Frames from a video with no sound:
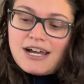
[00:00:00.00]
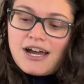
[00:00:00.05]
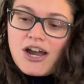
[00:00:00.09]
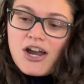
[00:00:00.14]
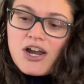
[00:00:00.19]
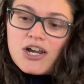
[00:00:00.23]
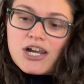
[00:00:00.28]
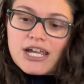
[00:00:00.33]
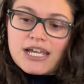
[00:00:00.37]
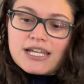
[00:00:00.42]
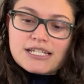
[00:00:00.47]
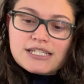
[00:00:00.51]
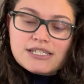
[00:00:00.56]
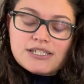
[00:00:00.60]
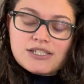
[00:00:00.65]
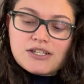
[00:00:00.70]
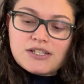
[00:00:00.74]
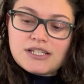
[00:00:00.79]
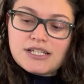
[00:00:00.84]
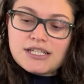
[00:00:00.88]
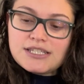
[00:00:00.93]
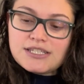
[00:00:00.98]
All right,
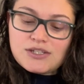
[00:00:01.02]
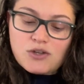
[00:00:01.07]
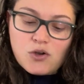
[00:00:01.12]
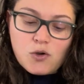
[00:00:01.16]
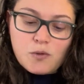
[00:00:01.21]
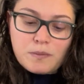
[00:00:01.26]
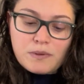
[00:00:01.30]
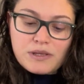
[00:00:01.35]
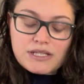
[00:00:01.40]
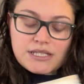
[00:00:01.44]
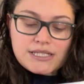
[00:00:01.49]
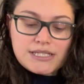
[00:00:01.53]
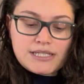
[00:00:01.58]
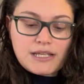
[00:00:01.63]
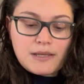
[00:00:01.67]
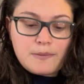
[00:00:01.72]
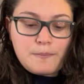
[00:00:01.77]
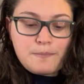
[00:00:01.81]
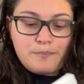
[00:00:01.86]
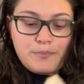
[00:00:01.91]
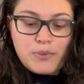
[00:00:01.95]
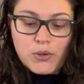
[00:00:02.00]
so let's open
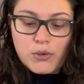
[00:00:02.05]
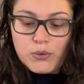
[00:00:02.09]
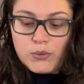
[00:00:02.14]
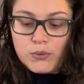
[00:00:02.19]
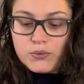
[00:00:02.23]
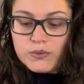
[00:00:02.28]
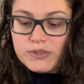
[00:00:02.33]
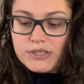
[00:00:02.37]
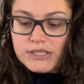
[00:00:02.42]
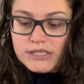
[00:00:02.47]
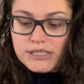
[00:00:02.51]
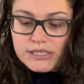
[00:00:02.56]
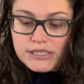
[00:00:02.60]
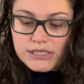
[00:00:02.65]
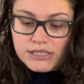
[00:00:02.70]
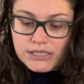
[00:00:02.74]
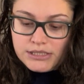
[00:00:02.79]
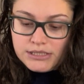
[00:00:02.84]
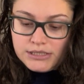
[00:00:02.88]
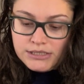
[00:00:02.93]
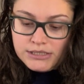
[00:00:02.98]
some bows.